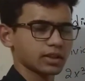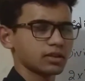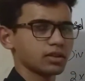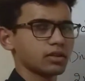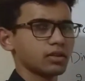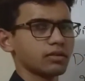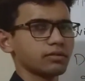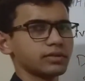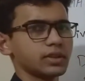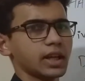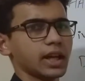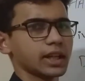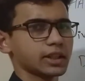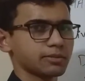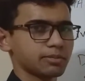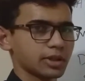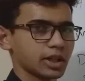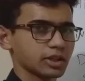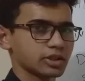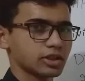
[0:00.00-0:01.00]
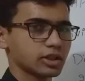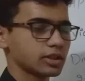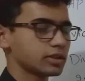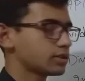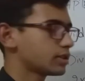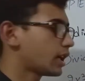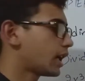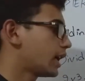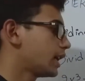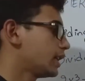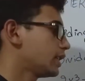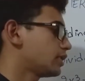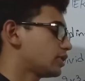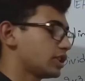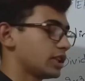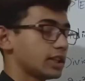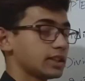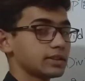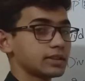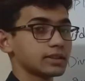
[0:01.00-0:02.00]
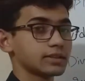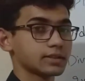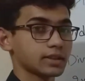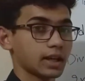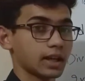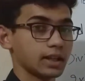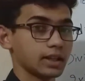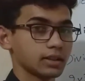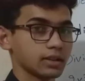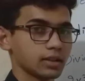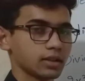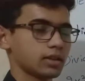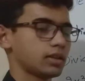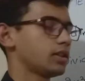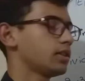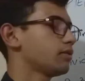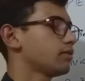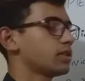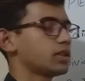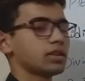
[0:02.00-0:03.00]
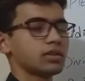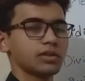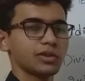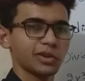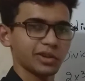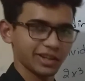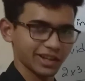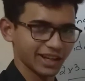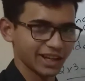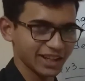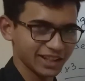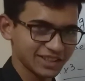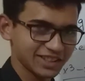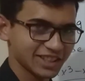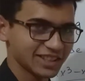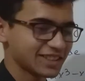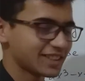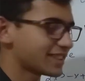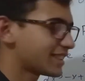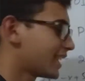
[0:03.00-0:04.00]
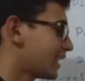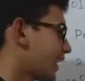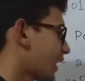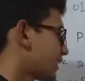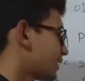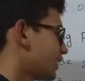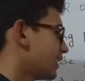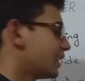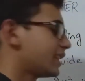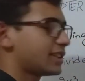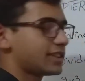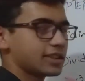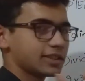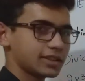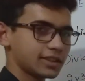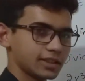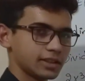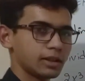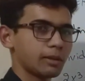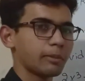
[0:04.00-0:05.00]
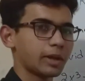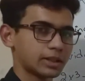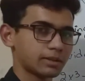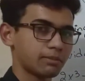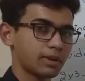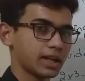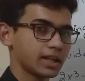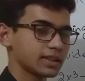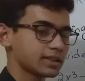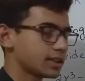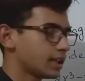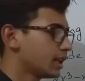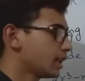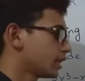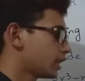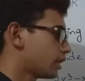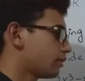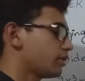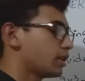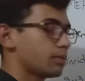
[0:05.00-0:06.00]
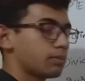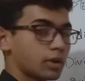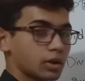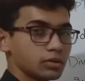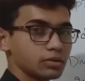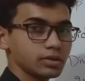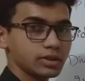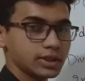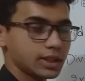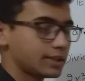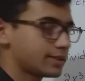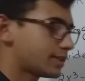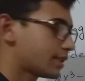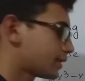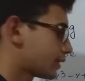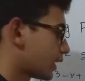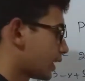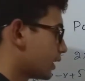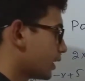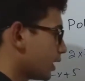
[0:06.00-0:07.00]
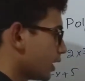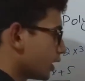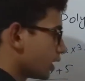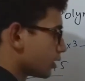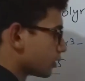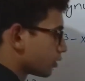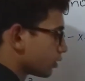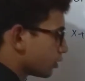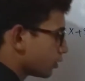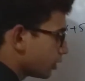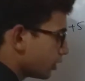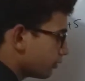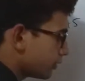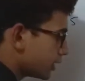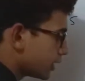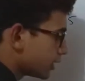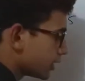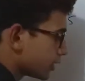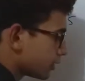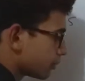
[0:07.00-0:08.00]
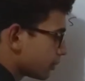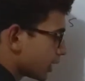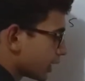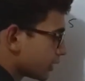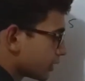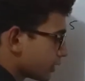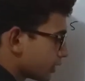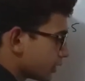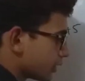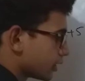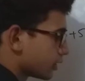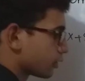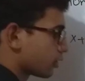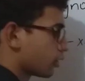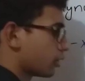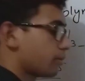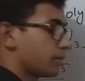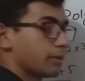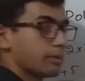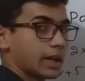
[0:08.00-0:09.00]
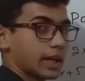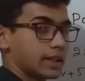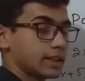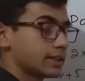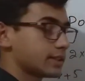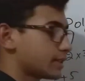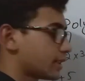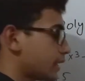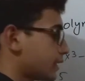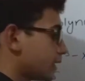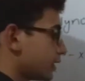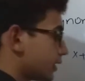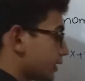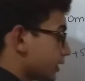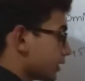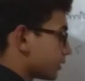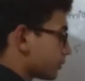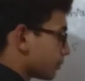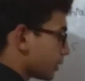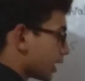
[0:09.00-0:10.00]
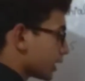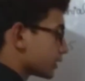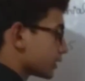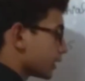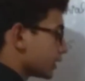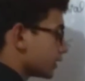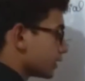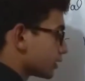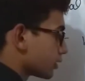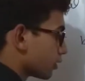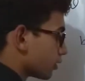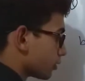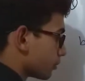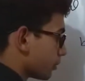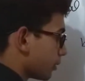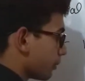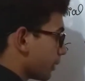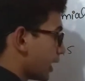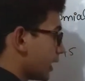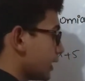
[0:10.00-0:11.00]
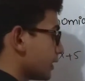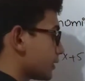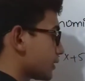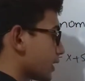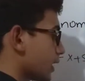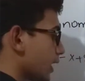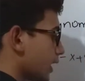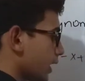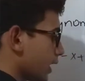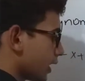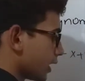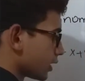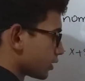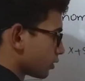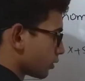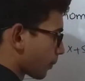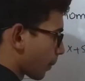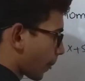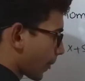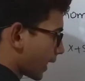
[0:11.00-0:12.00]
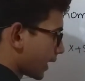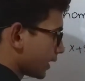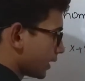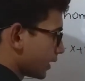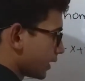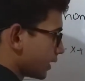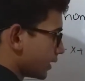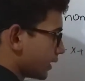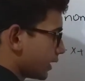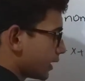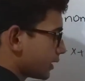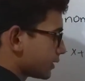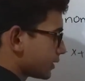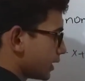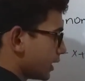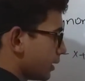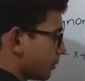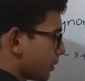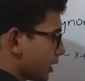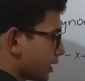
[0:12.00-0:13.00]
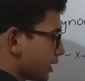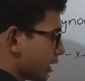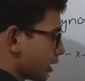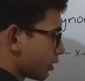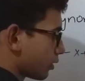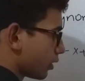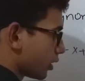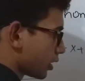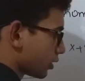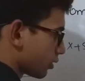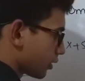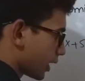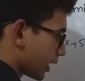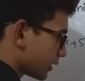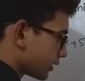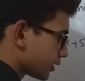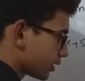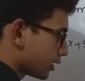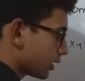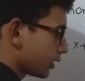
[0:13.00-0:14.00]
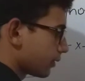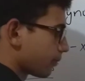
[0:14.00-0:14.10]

of the expressions, I change the sign. Not I change the sign. Actually, it is in the mathematics that we are bound to change the sign. So if this is plus, this is going to be minus, and this is plus, and this is going to be minus. So they are same, and they are going to cancel.